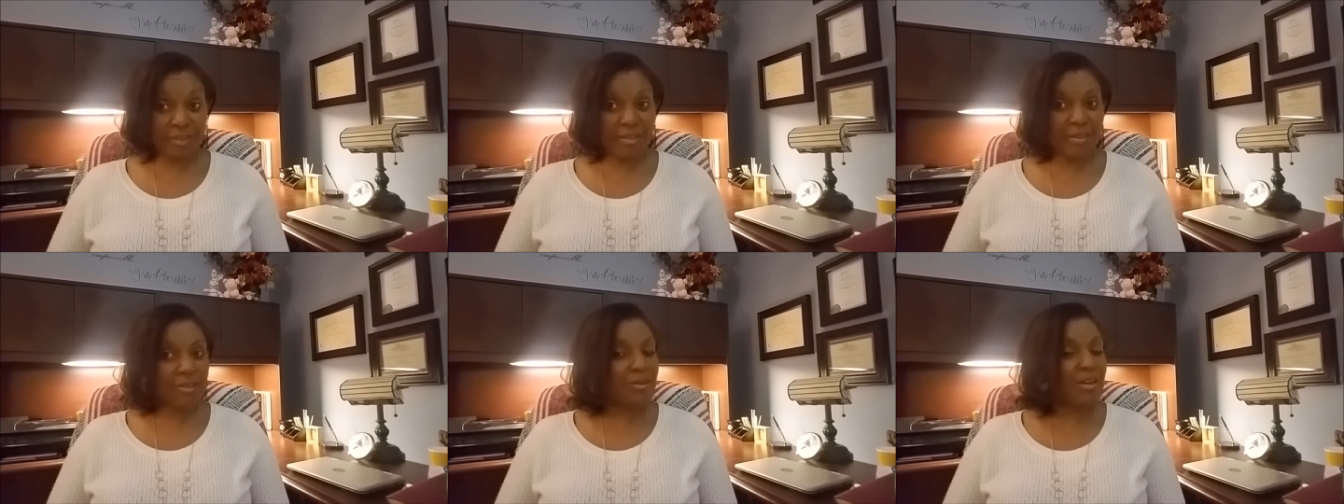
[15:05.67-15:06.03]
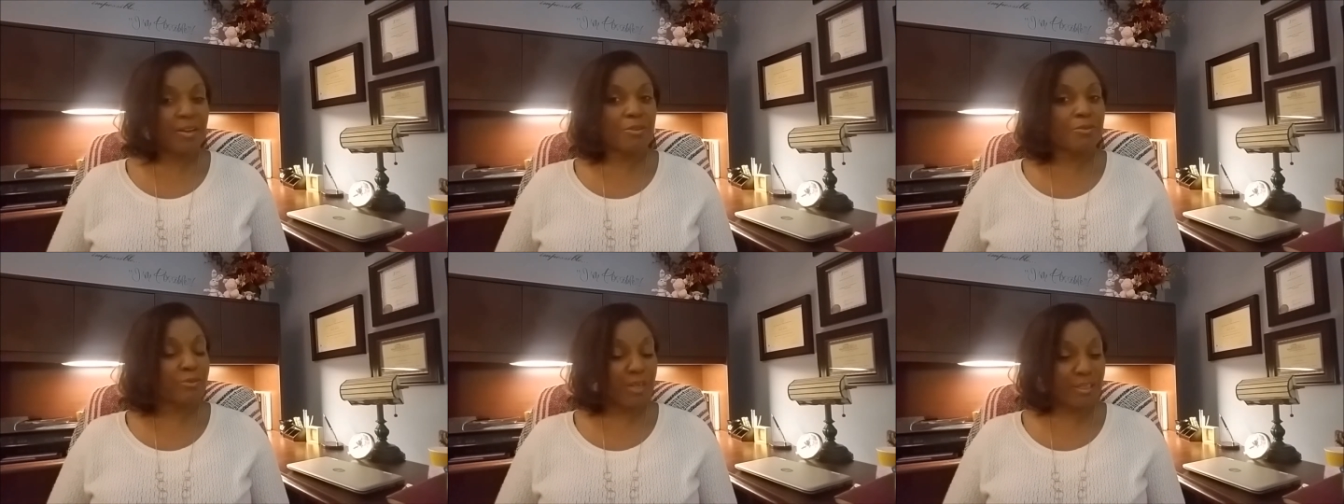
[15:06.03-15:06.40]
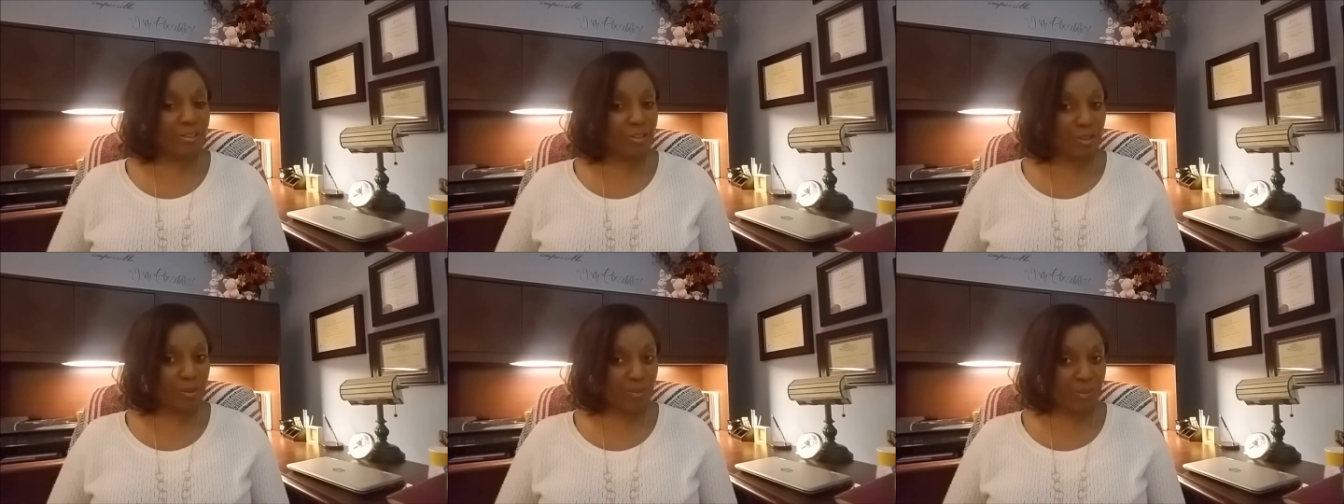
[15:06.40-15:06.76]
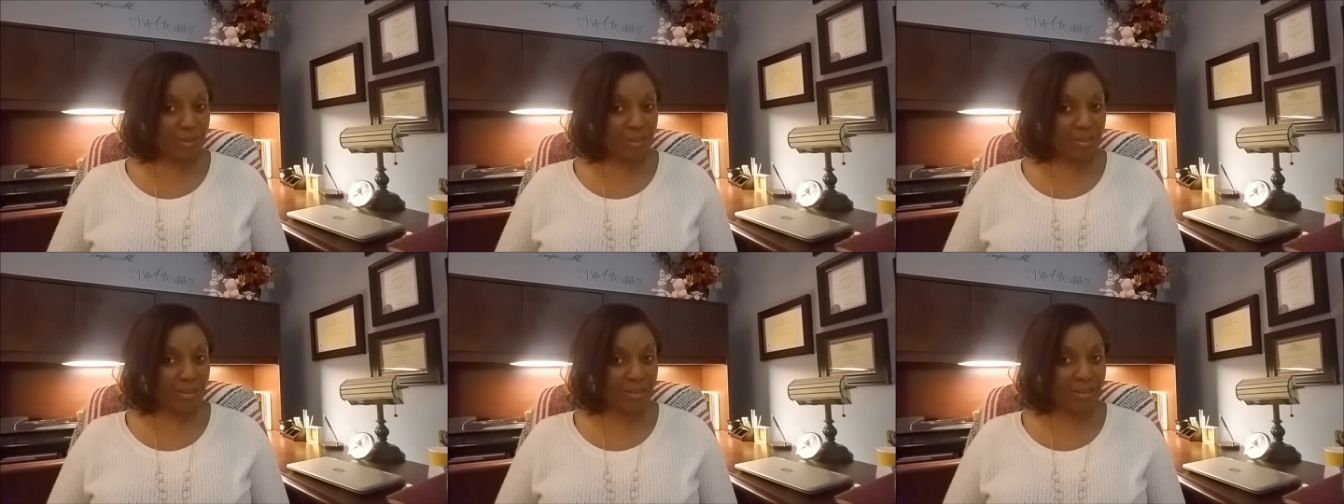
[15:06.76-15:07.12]
They're not afraid to
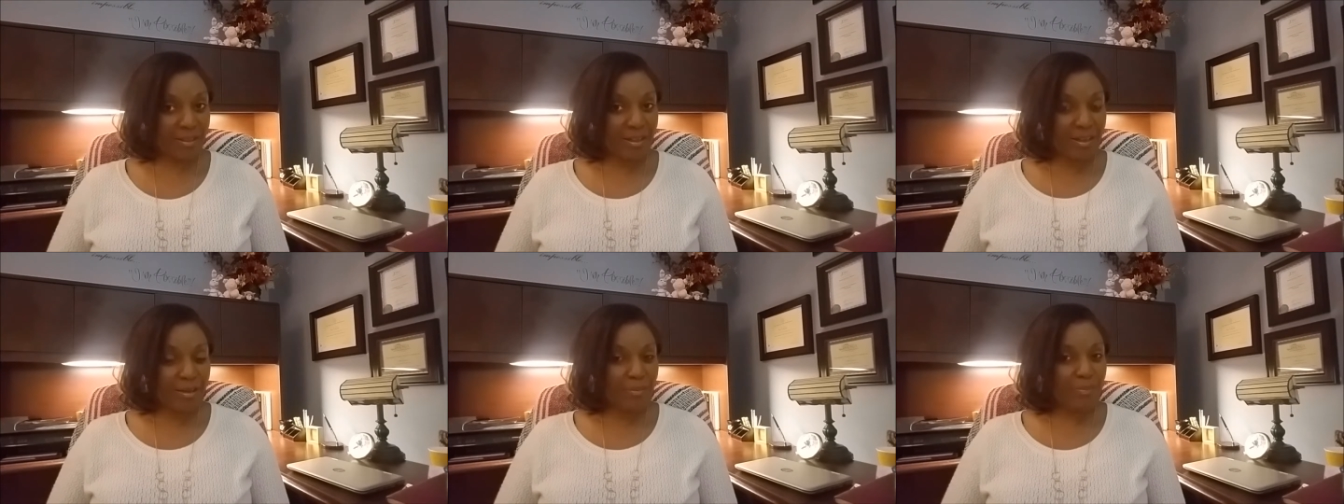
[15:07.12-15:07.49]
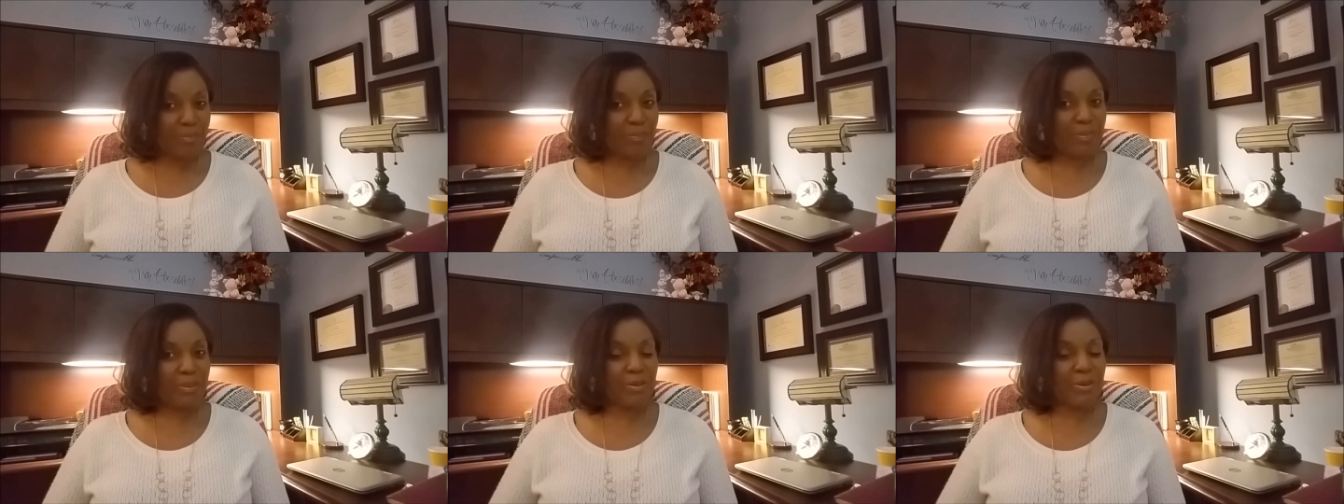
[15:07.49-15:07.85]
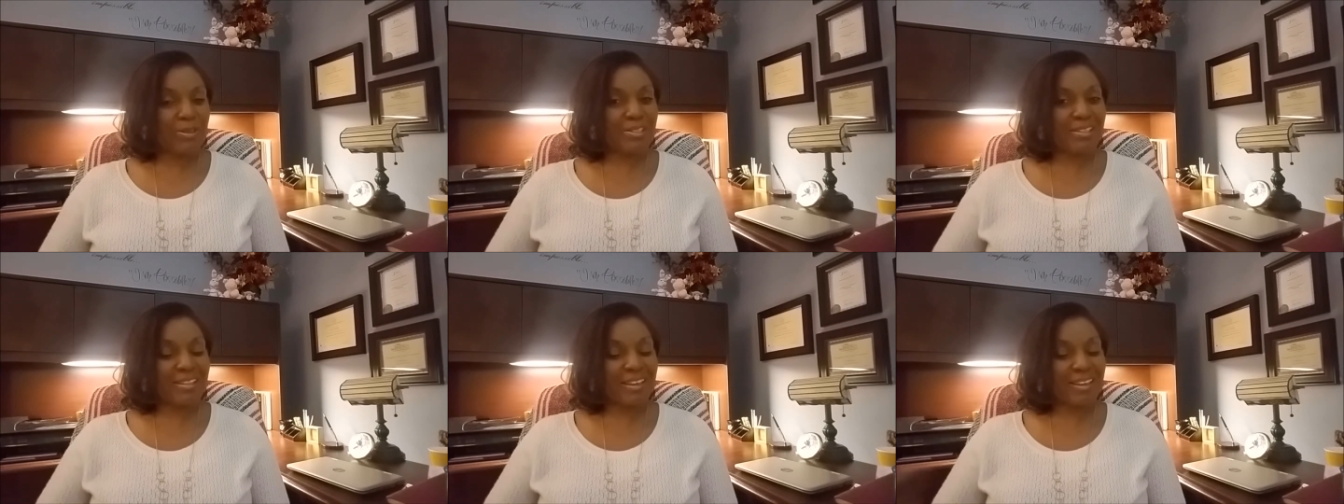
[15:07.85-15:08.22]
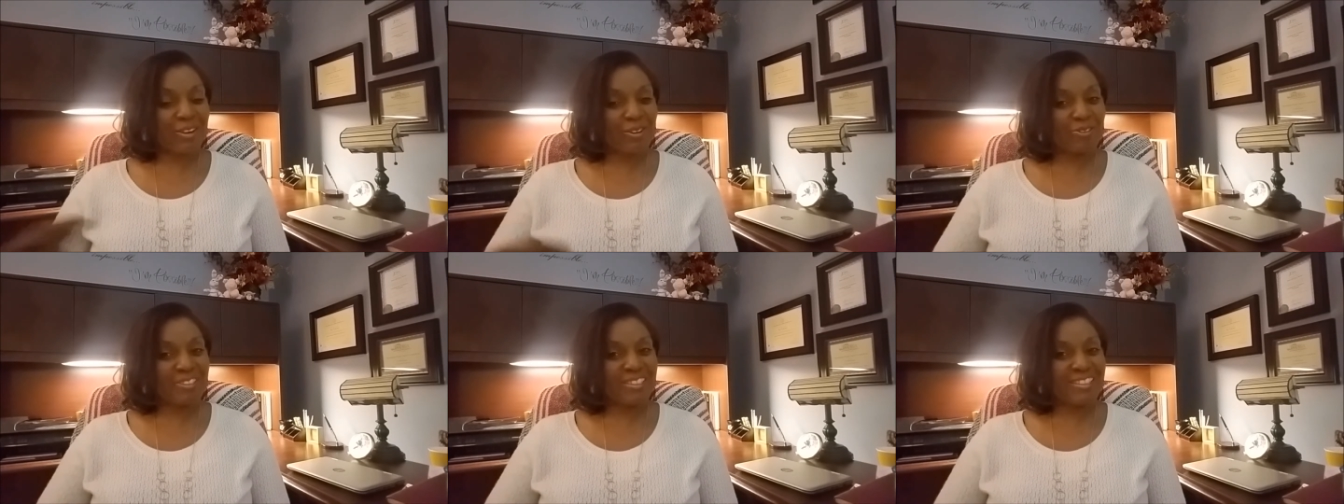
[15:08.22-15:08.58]
commit because they
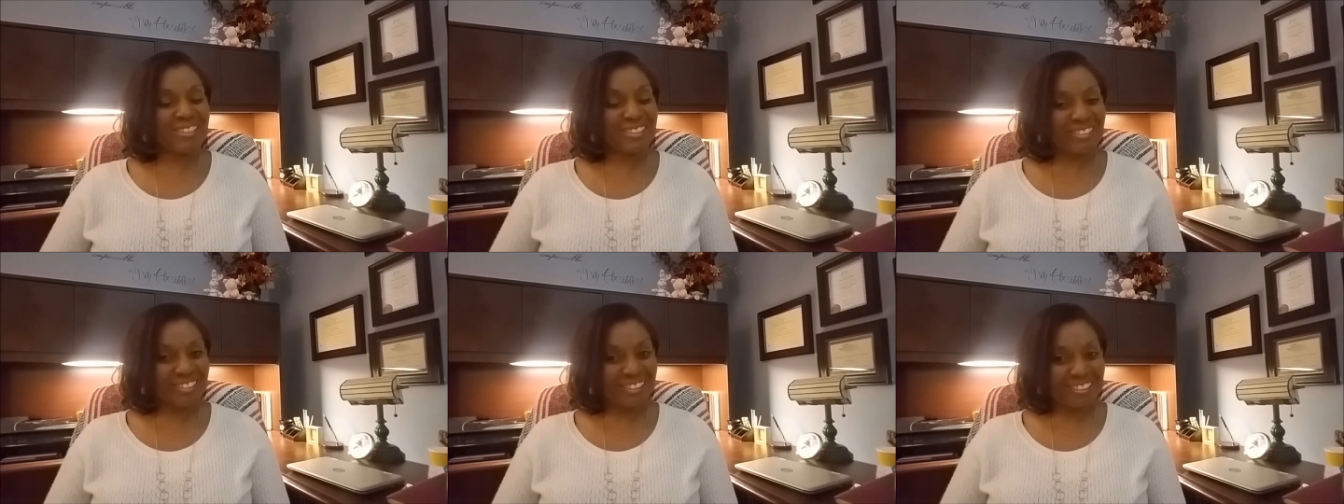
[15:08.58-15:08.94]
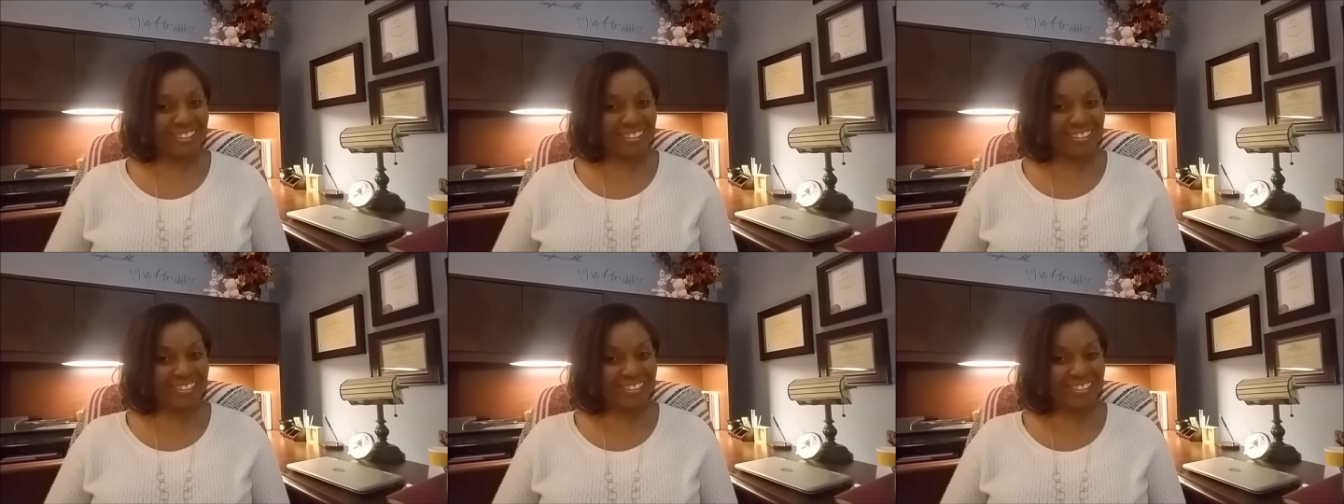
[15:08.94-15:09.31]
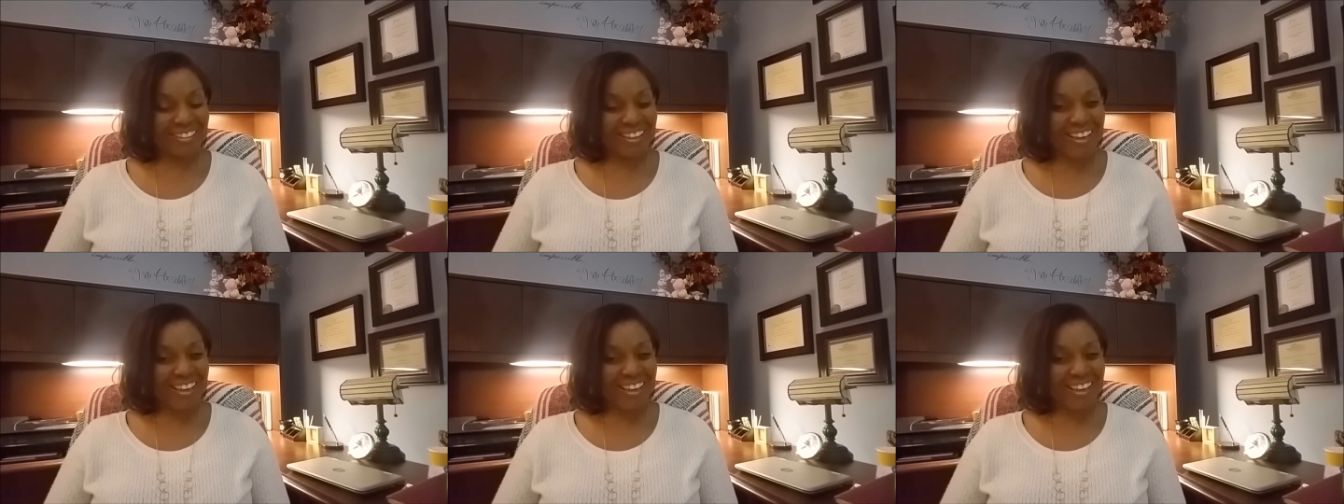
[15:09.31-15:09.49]
are resilient